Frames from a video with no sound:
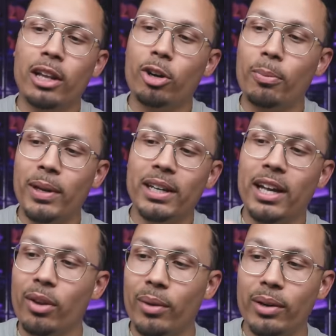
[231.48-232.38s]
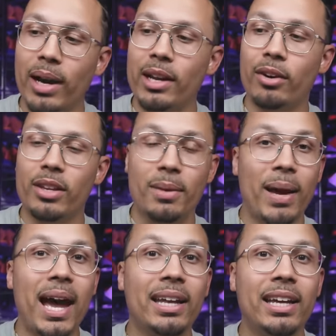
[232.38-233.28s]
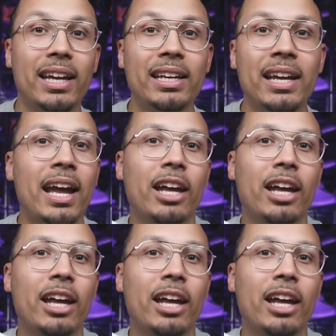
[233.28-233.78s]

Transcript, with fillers: a little bit of yellowing right here on the back end,